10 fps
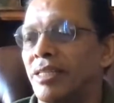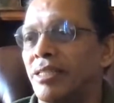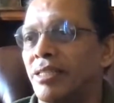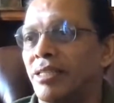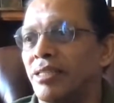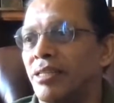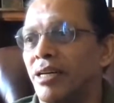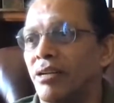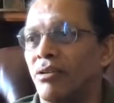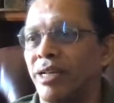
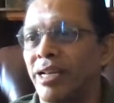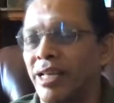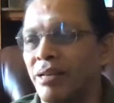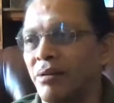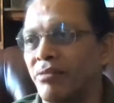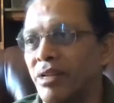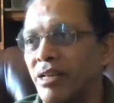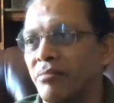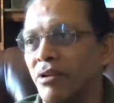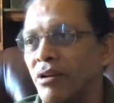Around 10 a.m. after I
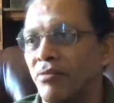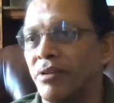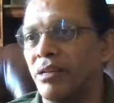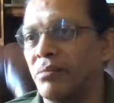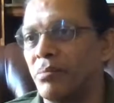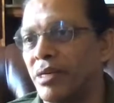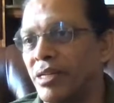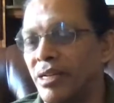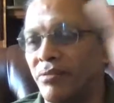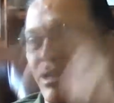have my coffee, it will be better.
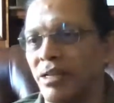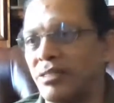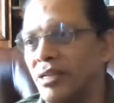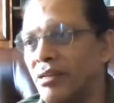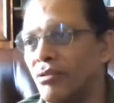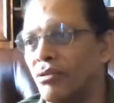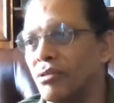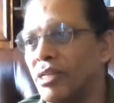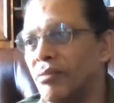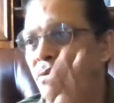After lunch, I'll go to
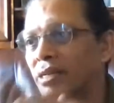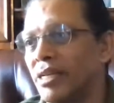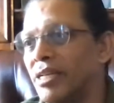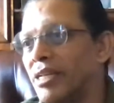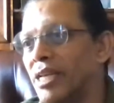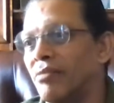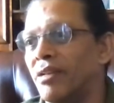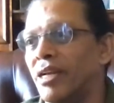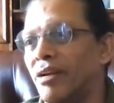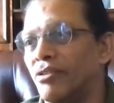sleep. And again,
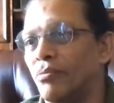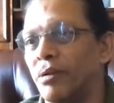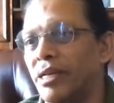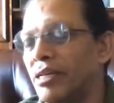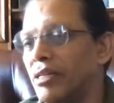evening, I have to play.